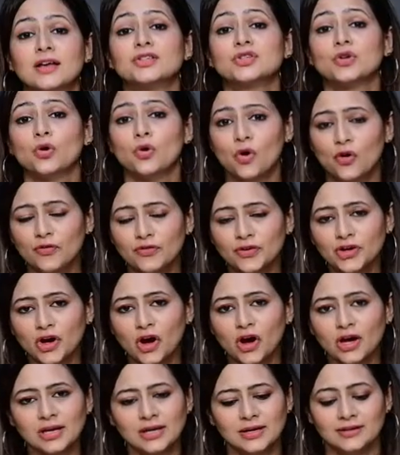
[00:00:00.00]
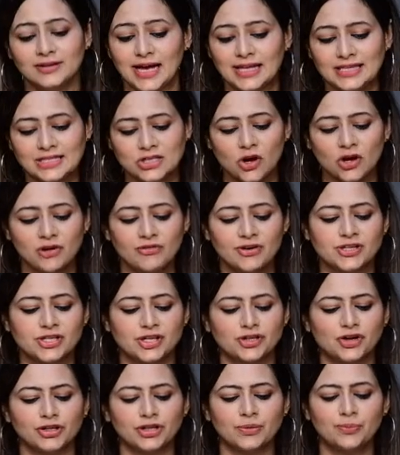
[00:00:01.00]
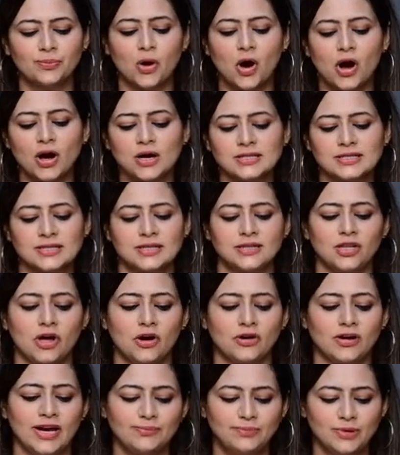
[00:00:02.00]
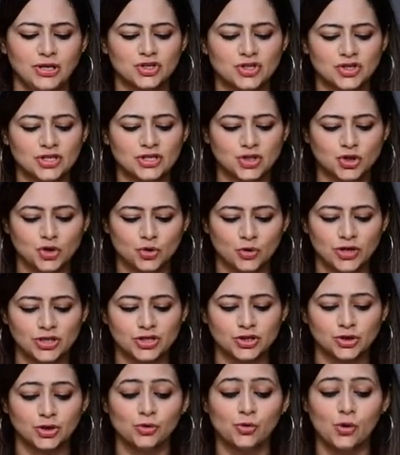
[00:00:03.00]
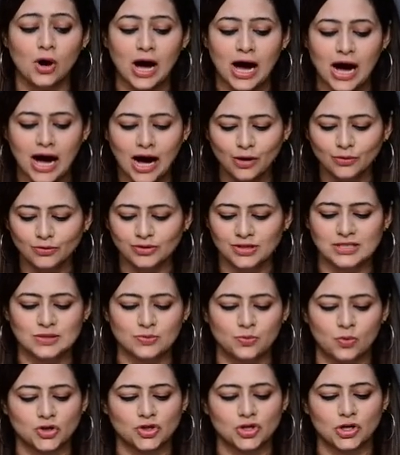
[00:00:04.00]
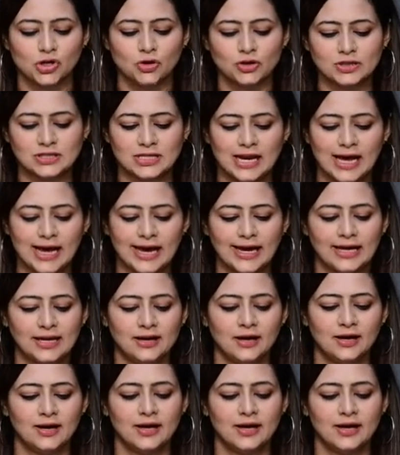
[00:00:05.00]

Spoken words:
So overall, that's all written on the box. Now let me just show it to you how this watch looks like.